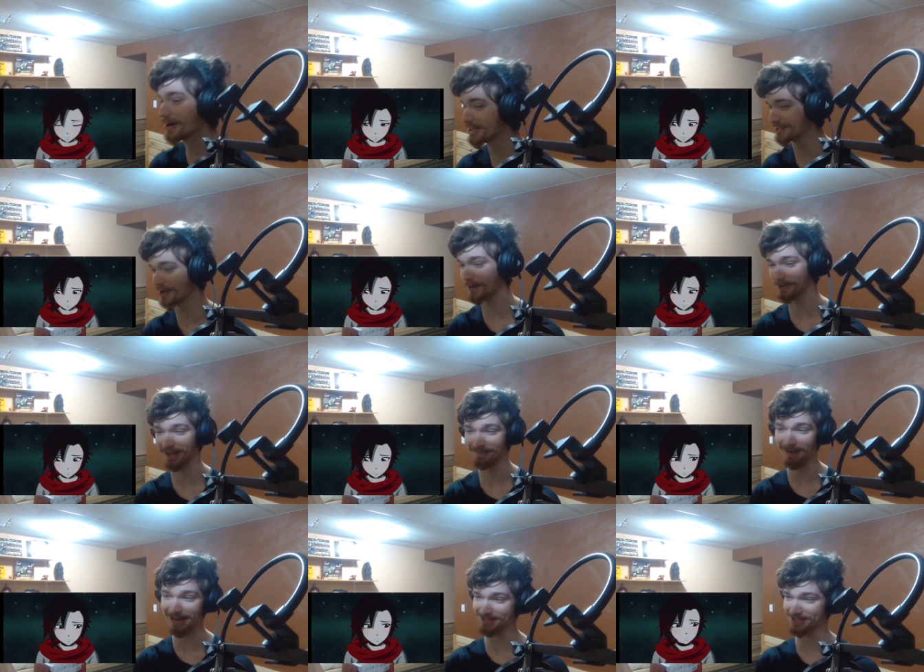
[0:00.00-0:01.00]
Yo, that
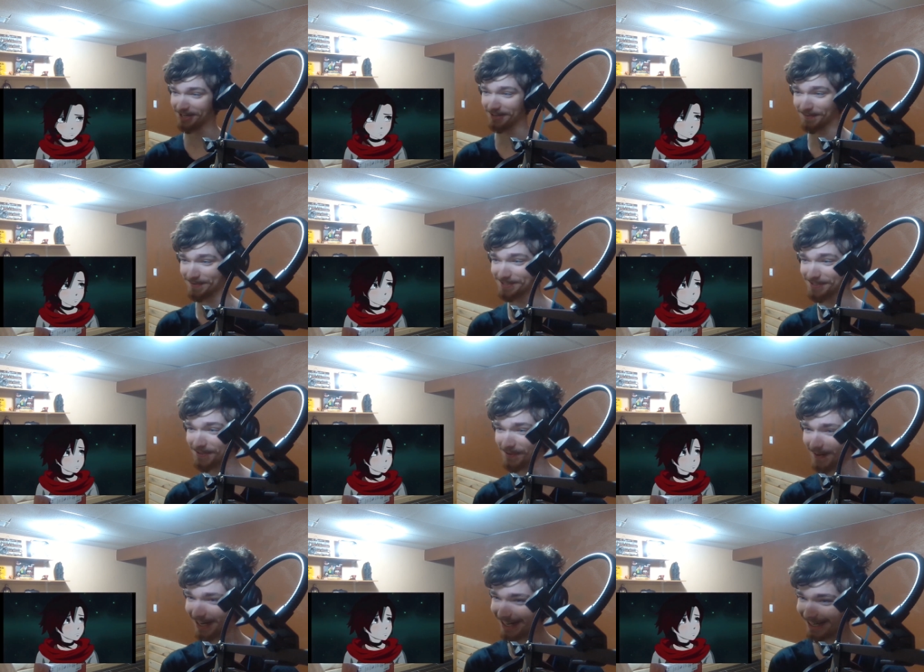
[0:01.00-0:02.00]
match cut was
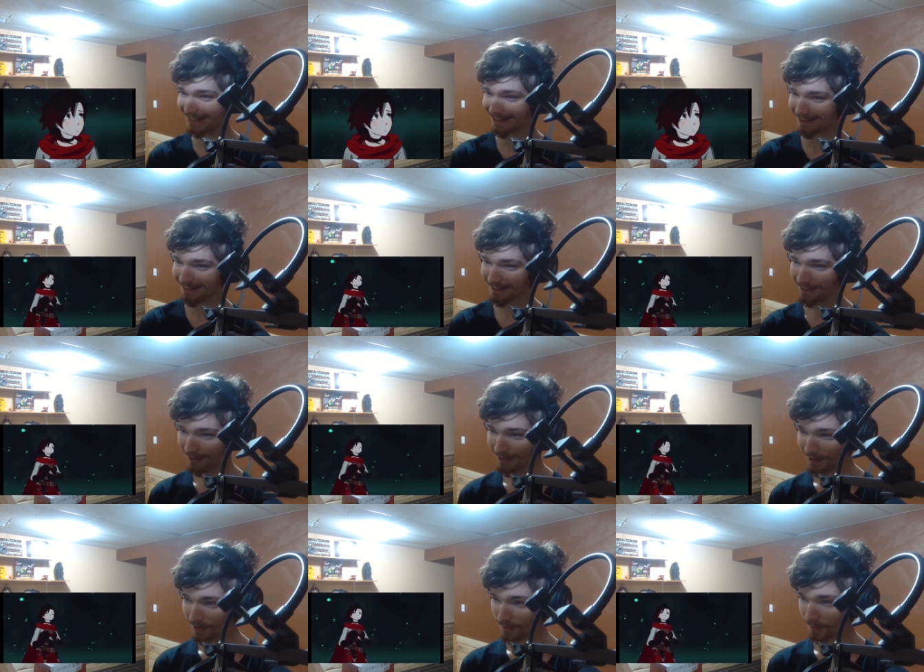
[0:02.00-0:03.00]
great.
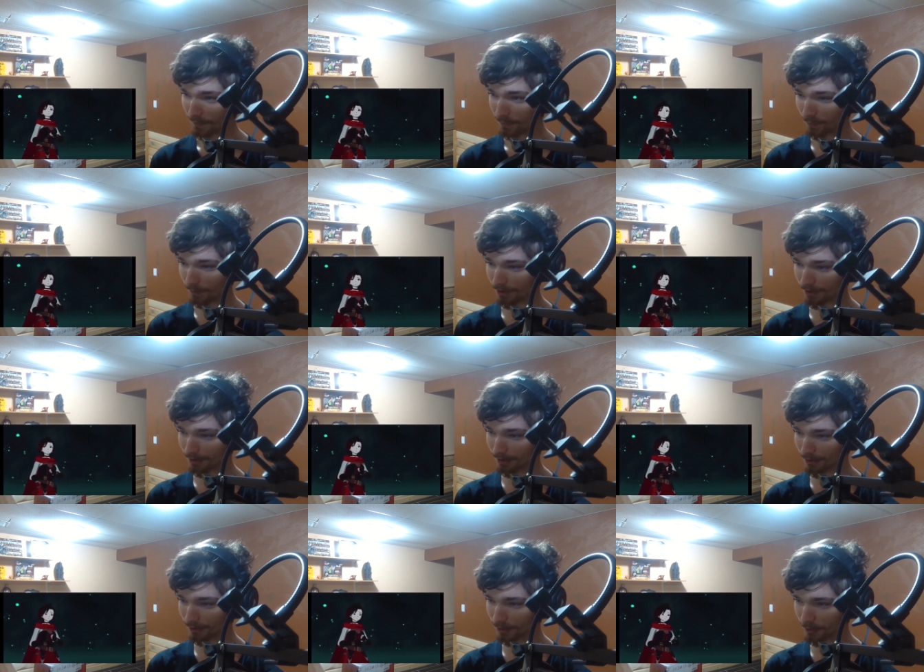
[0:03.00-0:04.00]

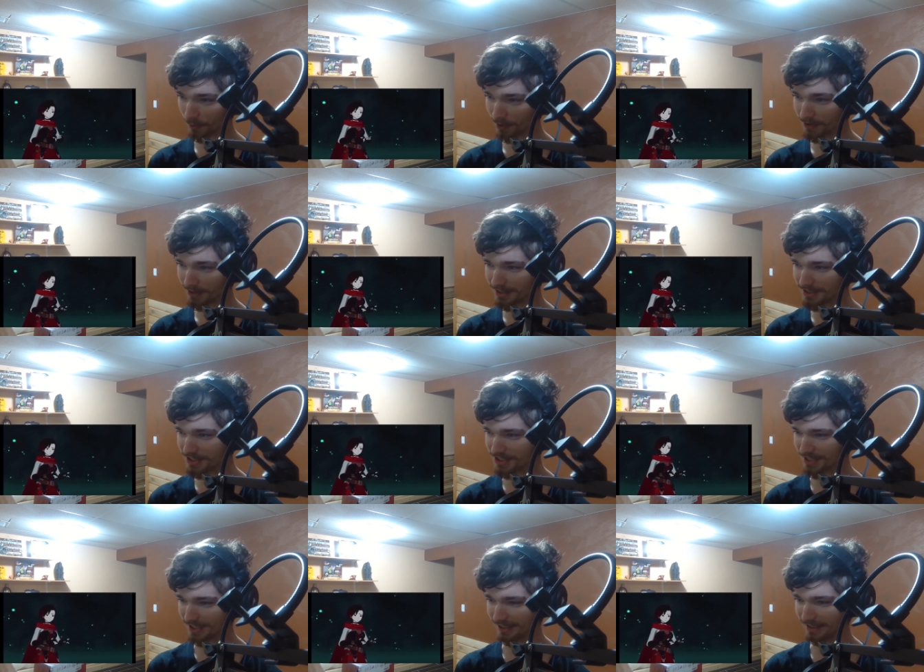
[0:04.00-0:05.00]
Whoa, where is
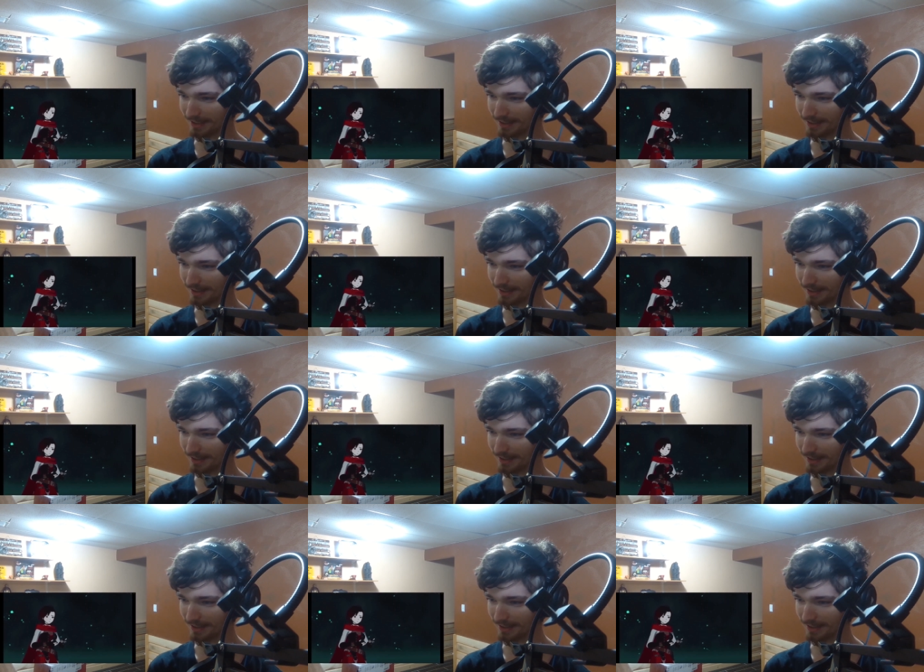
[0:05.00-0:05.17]
she?